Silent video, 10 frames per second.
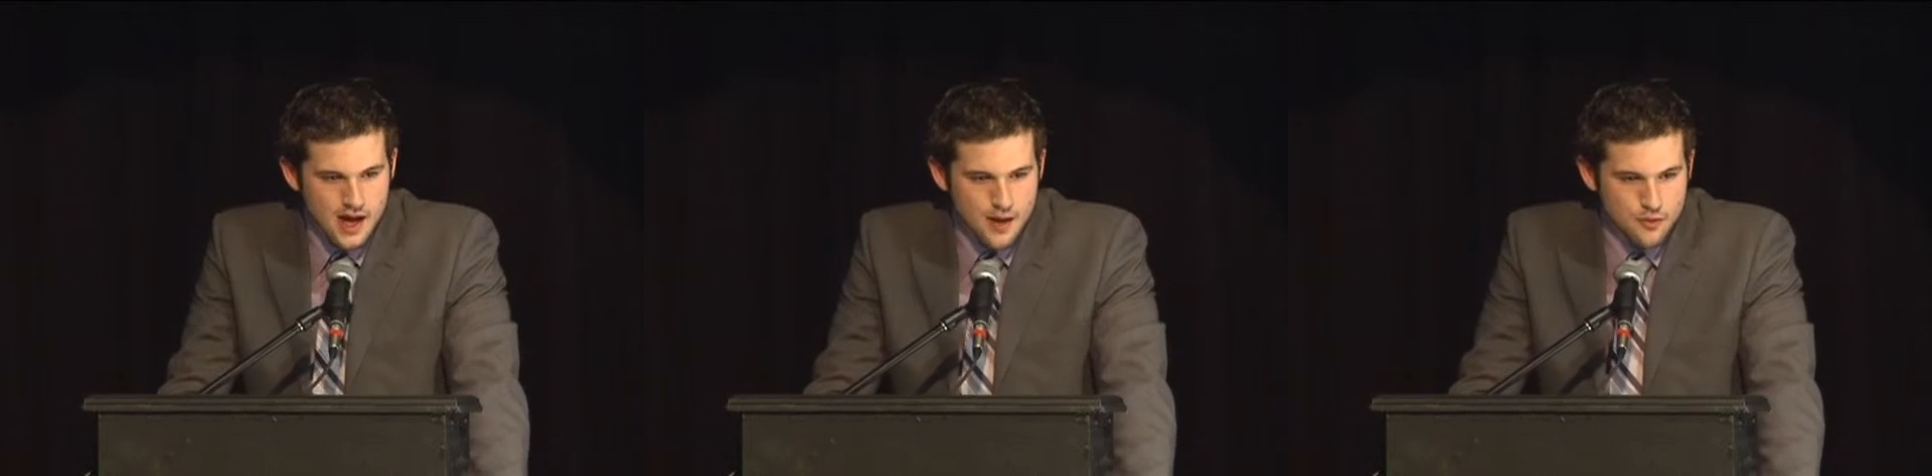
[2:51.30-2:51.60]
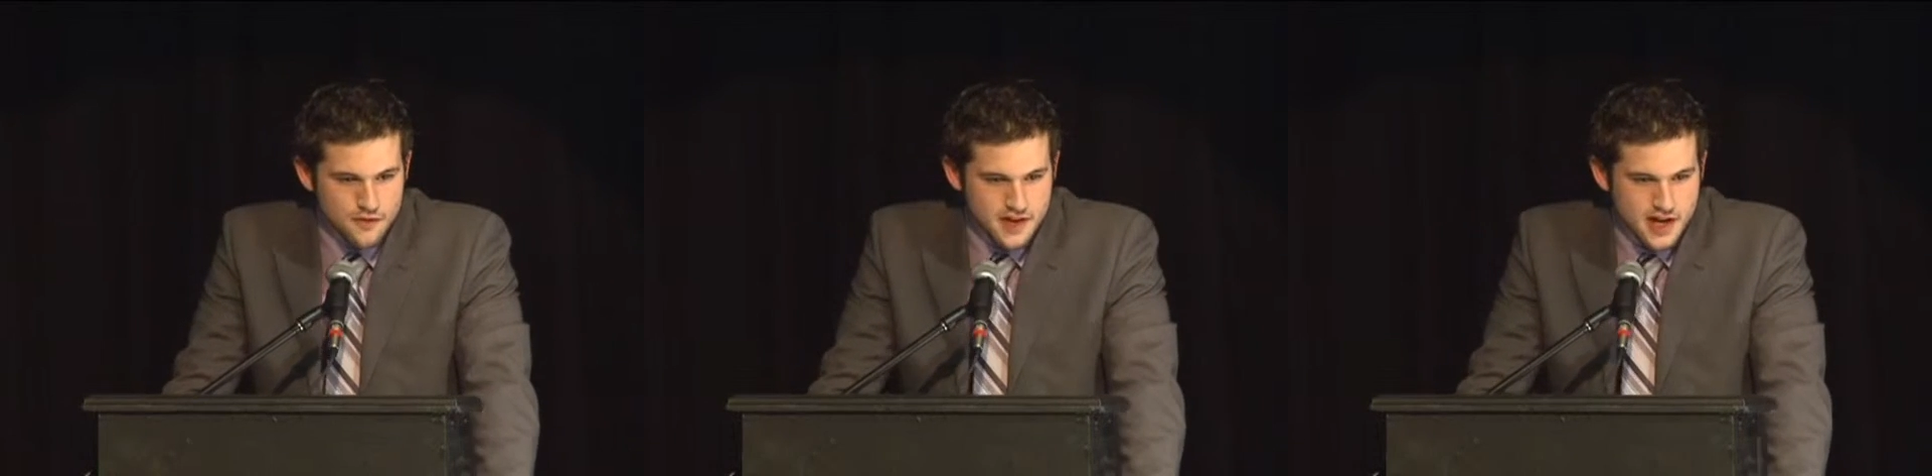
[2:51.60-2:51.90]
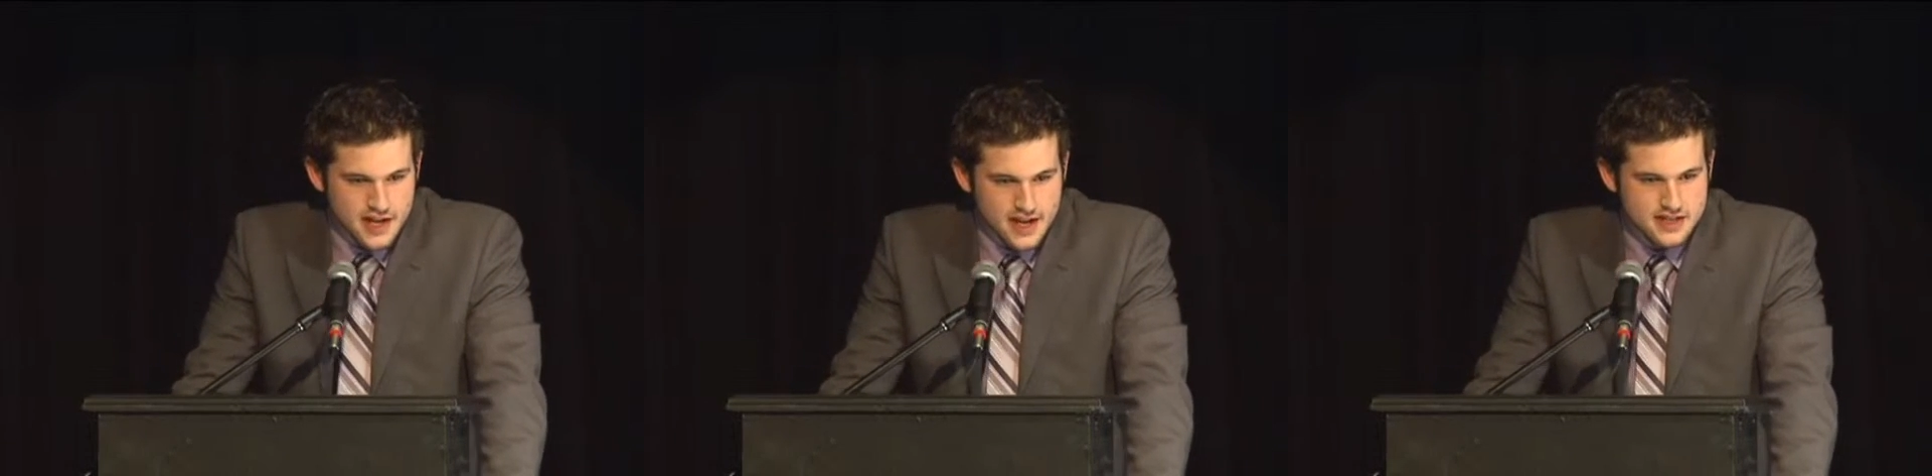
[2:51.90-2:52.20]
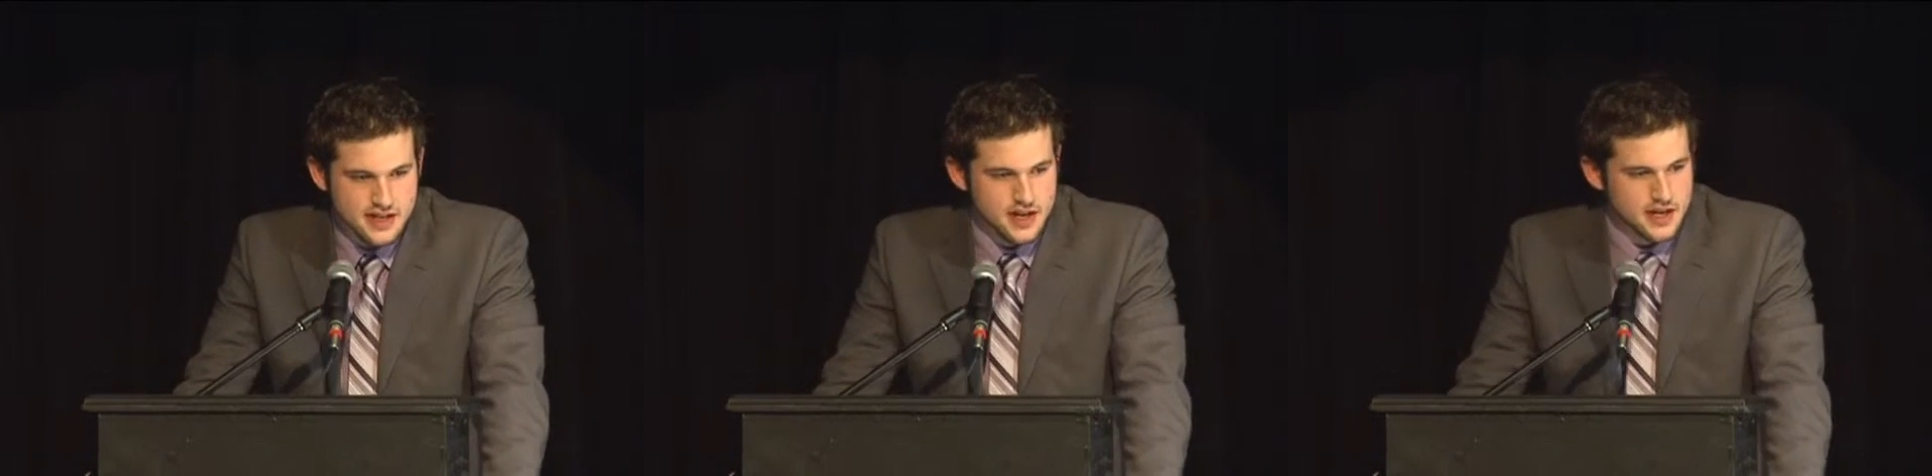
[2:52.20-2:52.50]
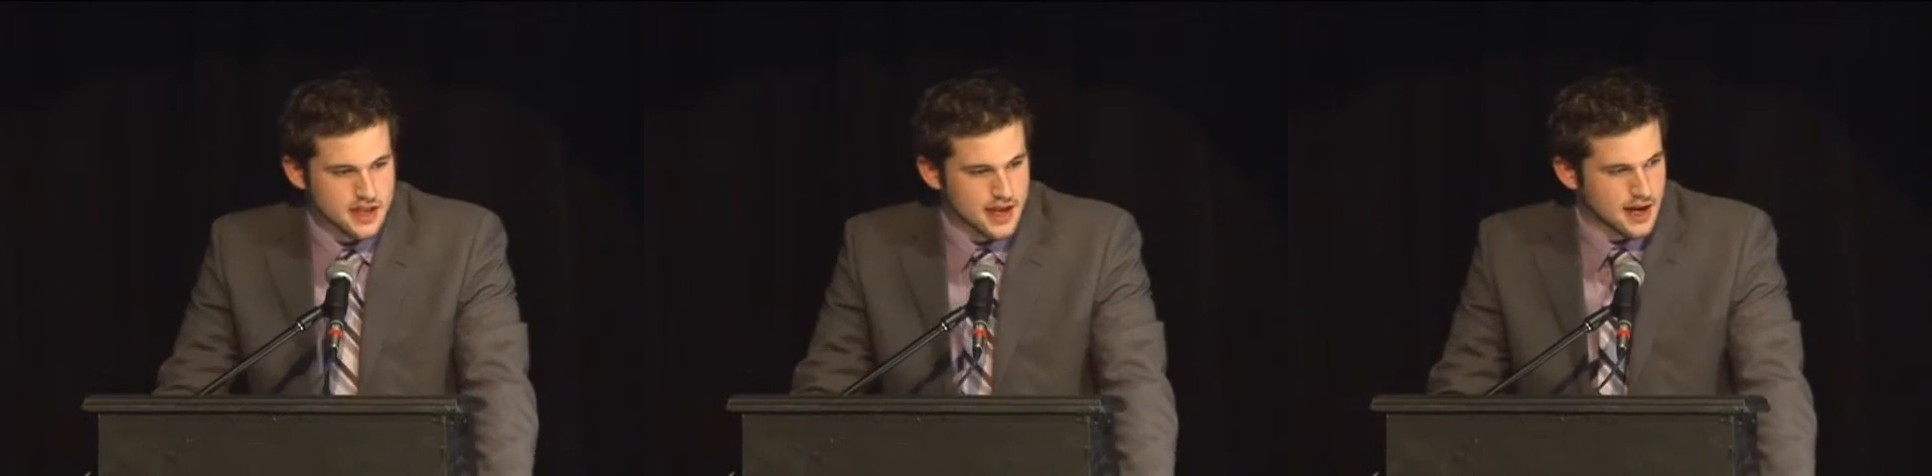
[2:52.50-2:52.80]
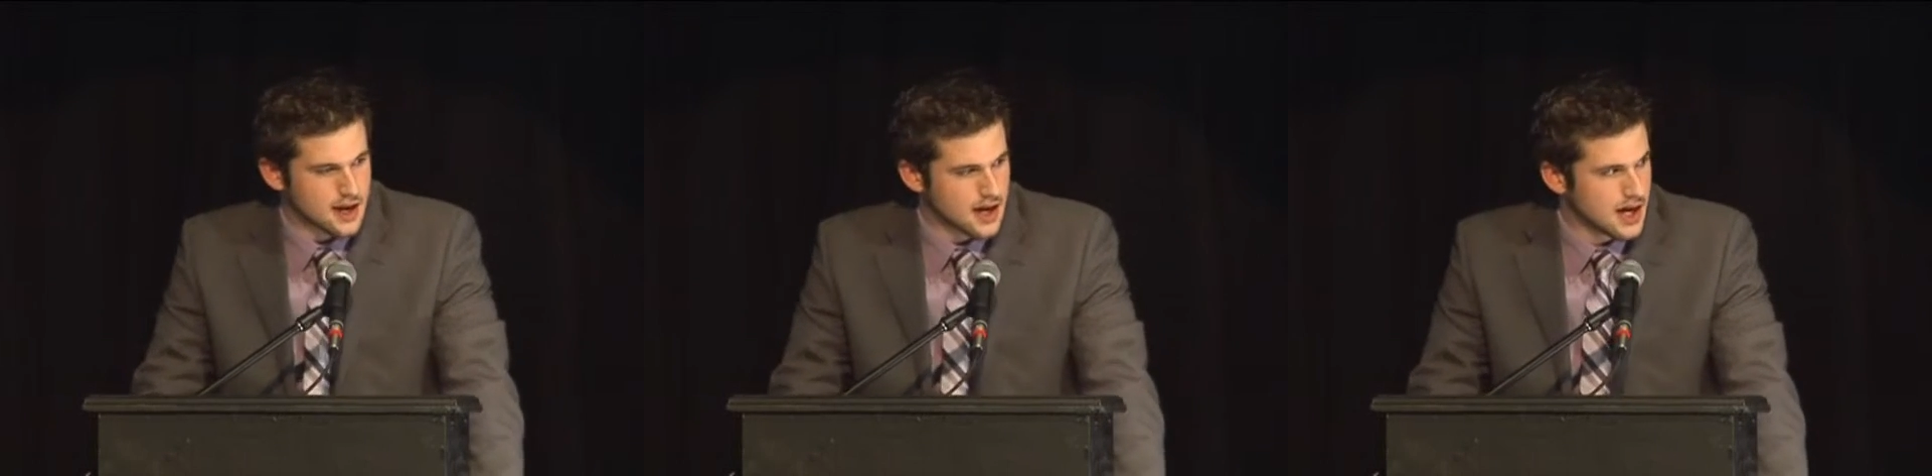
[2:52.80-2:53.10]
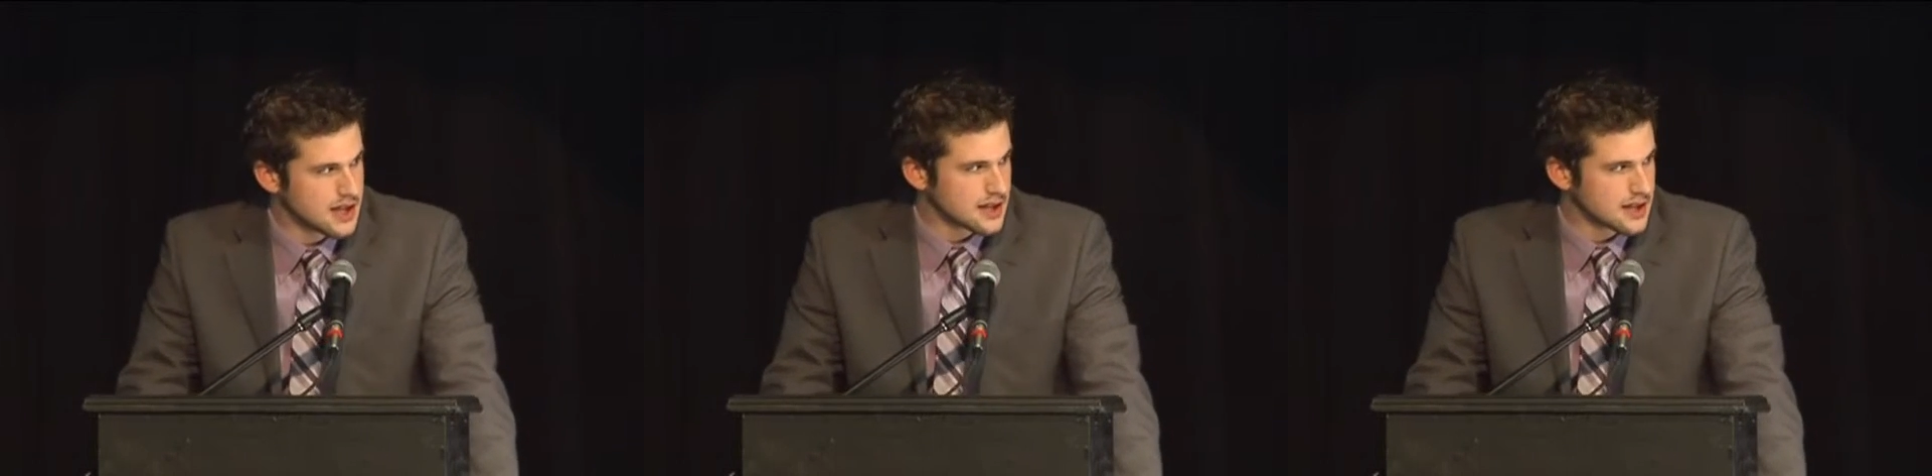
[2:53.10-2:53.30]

Uh, moving on, I guess I'd like to thank uh,